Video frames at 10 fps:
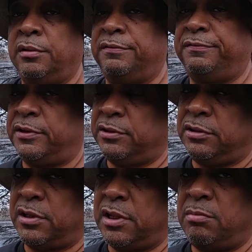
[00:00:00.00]
First
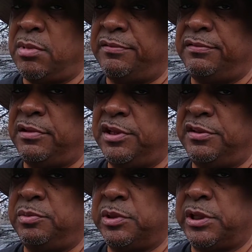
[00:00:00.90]
time I've
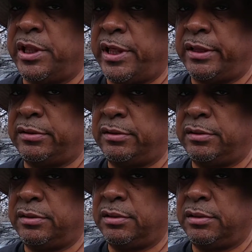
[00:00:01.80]
lived with cats.